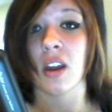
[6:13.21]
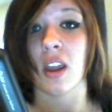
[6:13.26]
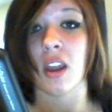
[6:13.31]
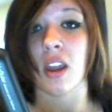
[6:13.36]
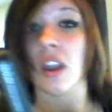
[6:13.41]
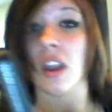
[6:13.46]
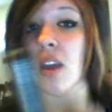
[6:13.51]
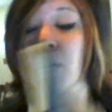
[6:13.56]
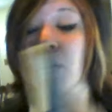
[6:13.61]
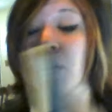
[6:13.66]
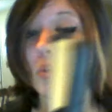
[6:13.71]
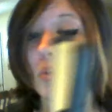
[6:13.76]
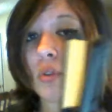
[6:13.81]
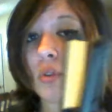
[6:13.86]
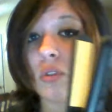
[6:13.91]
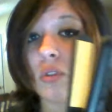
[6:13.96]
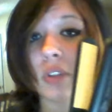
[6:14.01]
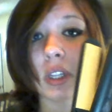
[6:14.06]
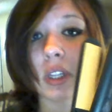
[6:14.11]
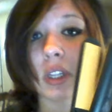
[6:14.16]
It
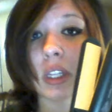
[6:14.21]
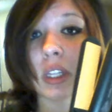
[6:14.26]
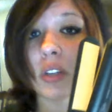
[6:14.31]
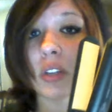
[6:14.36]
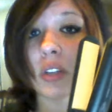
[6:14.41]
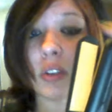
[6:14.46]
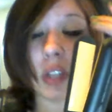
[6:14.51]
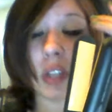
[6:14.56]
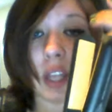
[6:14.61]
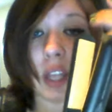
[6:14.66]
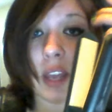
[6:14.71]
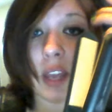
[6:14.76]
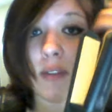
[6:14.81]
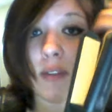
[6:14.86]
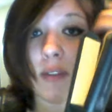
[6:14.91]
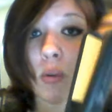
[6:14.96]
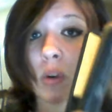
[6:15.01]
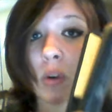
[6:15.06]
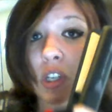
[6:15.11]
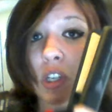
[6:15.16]
will literally give
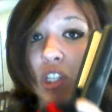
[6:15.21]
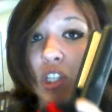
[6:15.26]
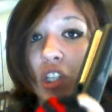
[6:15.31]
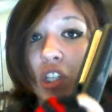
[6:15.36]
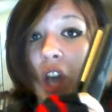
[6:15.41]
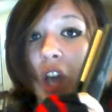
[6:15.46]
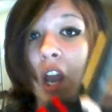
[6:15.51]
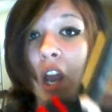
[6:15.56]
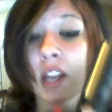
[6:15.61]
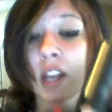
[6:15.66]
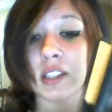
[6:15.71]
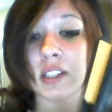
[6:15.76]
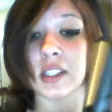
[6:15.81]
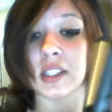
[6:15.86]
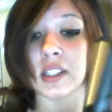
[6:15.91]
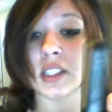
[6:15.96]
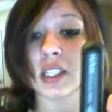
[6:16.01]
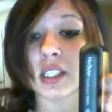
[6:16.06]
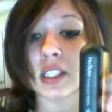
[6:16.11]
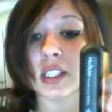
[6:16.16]
you a shine.
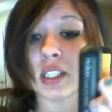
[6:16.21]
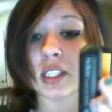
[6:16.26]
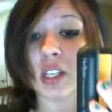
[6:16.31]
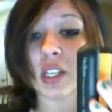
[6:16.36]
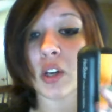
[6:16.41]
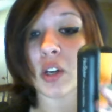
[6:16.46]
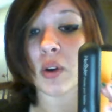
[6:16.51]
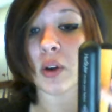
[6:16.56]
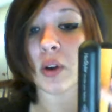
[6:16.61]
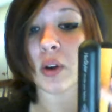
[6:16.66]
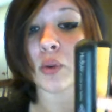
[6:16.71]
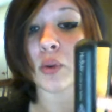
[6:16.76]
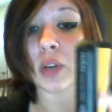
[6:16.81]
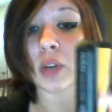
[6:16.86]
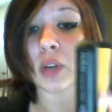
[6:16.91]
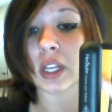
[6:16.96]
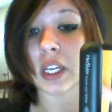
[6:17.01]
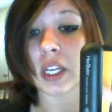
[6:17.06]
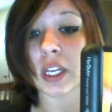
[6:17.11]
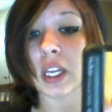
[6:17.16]
Since it's, you know,
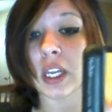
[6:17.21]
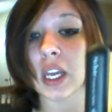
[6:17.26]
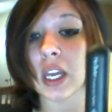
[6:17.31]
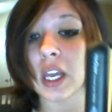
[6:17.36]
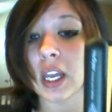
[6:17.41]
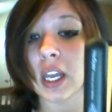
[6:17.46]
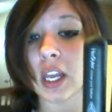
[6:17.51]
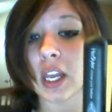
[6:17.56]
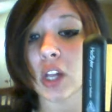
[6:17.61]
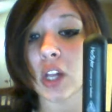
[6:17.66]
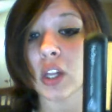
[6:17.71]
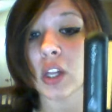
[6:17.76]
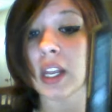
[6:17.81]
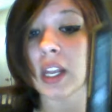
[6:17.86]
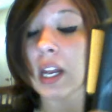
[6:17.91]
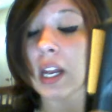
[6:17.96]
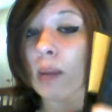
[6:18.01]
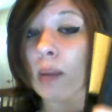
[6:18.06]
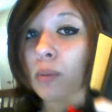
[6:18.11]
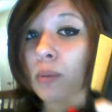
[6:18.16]
acrylic, it'll
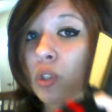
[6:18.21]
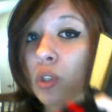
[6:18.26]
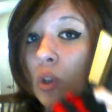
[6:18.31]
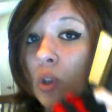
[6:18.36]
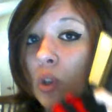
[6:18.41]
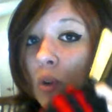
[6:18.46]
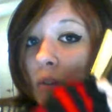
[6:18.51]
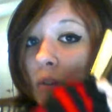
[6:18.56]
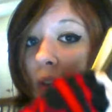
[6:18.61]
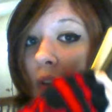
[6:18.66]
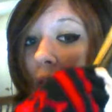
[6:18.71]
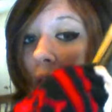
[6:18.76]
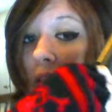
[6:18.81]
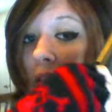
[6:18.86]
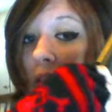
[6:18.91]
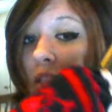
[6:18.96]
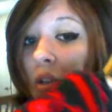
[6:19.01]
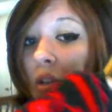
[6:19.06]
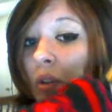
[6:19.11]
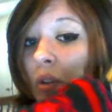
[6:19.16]
heat up so
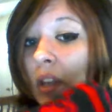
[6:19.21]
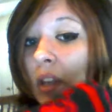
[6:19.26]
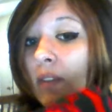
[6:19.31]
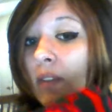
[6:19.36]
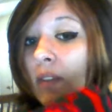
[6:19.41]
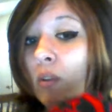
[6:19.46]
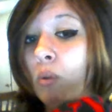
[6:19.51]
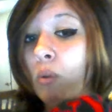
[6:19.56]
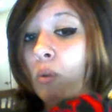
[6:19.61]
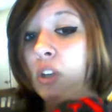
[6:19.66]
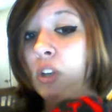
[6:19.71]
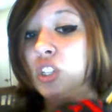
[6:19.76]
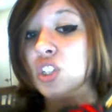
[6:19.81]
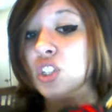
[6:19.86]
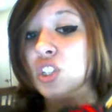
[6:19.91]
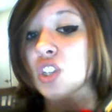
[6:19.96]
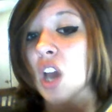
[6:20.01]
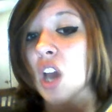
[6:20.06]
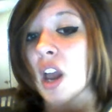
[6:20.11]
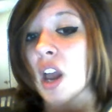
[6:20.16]
fast, it'll give you a
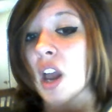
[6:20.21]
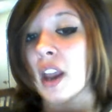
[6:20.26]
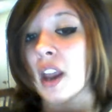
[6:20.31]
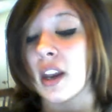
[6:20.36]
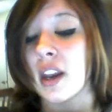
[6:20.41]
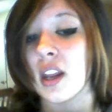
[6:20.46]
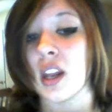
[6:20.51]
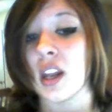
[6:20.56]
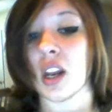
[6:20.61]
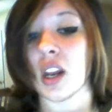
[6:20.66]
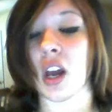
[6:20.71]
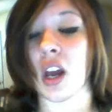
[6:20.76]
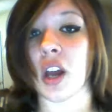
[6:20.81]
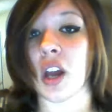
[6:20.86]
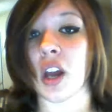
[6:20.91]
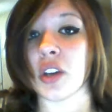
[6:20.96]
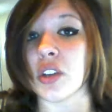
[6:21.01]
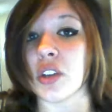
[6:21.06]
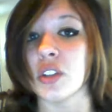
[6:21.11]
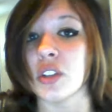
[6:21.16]
shine in
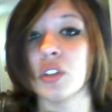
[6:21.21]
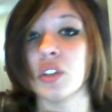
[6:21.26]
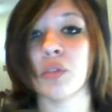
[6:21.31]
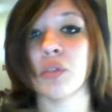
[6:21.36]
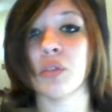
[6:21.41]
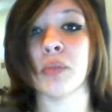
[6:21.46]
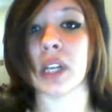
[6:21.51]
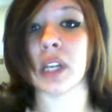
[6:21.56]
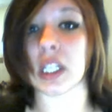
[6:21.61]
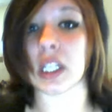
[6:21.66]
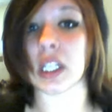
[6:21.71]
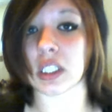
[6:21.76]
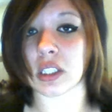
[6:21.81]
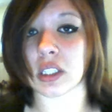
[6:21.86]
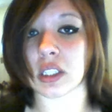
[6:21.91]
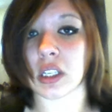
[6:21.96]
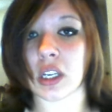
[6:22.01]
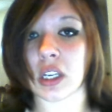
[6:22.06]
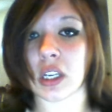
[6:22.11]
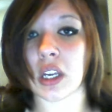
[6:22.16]
under 2 minutes,
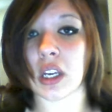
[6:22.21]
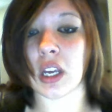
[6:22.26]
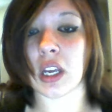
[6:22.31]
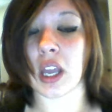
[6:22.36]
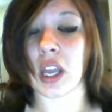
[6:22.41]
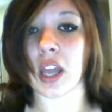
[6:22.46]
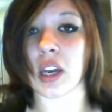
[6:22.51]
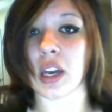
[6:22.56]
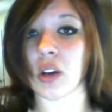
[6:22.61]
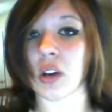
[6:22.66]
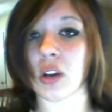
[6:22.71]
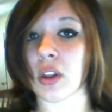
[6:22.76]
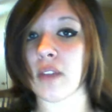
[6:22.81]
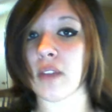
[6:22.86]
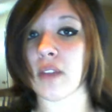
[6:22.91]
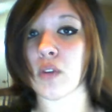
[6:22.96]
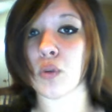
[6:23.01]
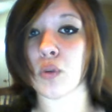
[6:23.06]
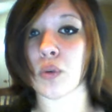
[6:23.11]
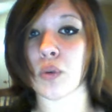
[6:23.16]
and it'll
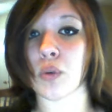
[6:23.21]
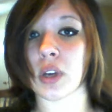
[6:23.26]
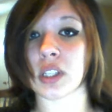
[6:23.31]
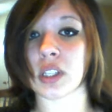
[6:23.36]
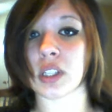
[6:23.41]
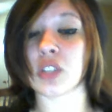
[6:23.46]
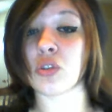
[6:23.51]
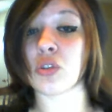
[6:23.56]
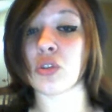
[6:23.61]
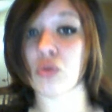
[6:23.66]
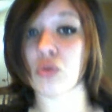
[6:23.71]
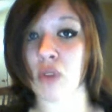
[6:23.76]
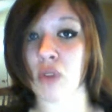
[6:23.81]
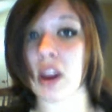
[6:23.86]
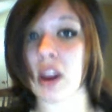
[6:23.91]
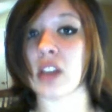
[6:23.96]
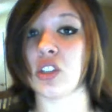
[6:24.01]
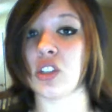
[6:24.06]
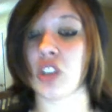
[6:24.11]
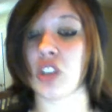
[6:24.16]
give you a
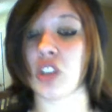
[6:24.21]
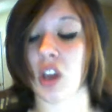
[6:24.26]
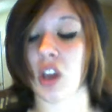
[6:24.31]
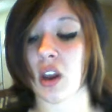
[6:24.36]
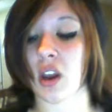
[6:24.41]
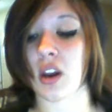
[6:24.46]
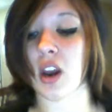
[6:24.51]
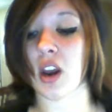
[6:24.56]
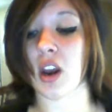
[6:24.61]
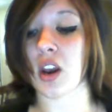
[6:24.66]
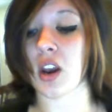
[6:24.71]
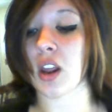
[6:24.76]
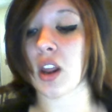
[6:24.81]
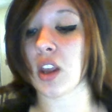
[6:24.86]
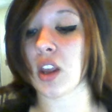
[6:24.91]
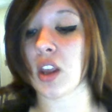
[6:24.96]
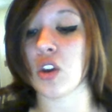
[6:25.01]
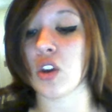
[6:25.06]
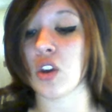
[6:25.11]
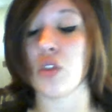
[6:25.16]
straight shine, and it
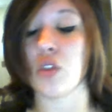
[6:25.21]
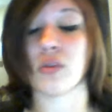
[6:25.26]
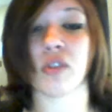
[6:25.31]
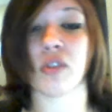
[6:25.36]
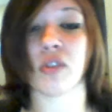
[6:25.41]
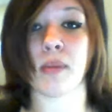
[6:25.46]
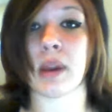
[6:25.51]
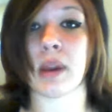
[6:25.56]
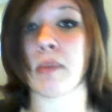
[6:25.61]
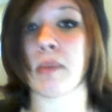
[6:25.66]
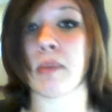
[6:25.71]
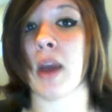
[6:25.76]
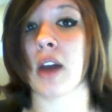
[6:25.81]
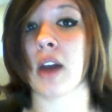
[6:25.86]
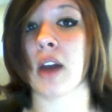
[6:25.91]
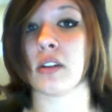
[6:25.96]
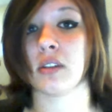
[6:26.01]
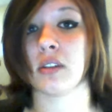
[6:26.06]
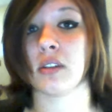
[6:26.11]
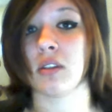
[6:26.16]
can do so many
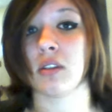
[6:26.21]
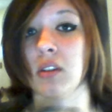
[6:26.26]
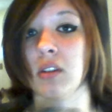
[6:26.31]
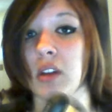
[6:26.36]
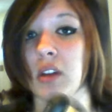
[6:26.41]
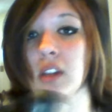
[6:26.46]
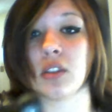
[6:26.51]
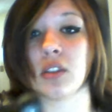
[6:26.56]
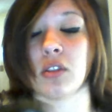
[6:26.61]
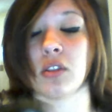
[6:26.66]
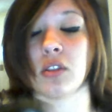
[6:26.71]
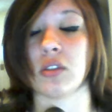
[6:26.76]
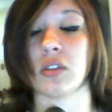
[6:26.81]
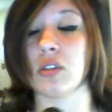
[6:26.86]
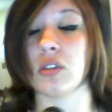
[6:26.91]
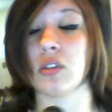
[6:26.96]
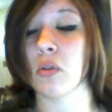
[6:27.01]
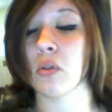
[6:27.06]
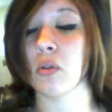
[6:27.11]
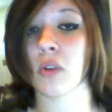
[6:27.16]
patterns. It's
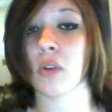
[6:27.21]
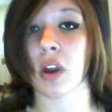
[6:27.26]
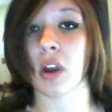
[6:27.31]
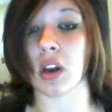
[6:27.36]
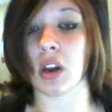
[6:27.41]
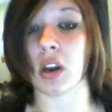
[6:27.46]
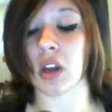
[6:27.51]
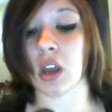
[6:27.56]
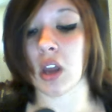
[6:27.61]
so great.